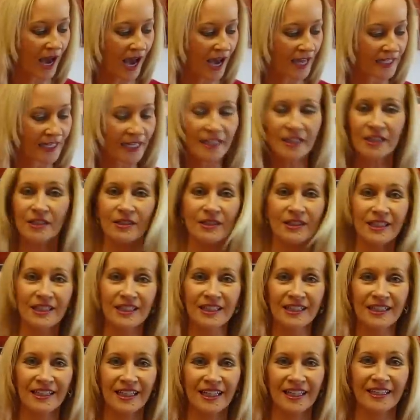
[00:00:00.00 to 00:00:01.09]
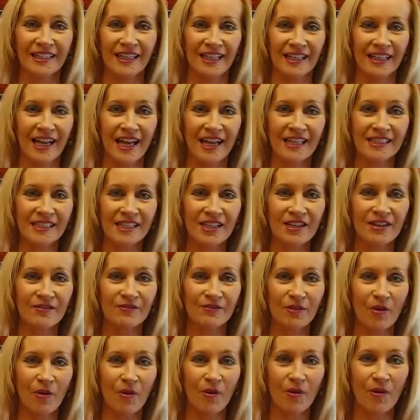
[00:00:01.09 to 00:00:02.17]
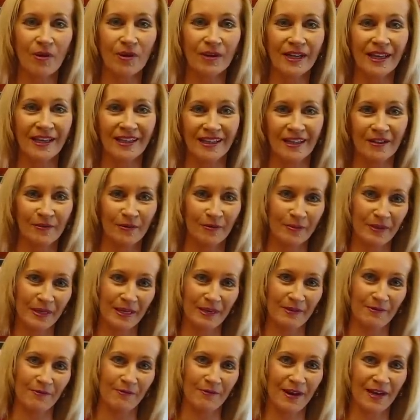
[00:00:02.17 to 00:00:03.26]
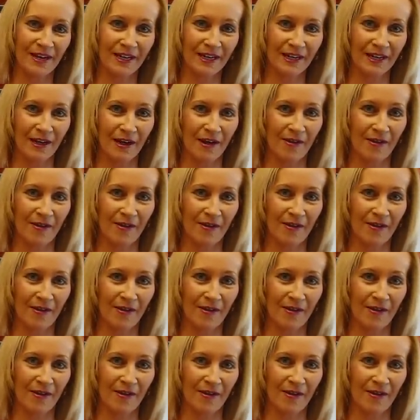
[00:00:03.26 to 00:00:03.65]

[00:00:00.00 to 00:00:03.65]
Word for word: I need to clean that last ear of corn, and then we'll be ready to go.